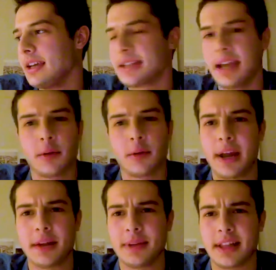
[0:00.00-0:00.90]
it
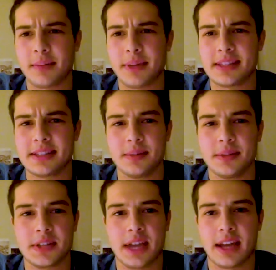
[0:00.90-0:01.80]
reminded me a lot of Ben
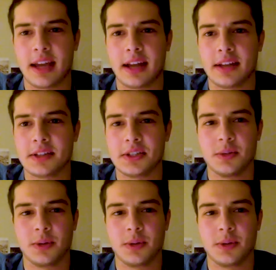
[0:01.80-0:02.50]
Simmons at LSU,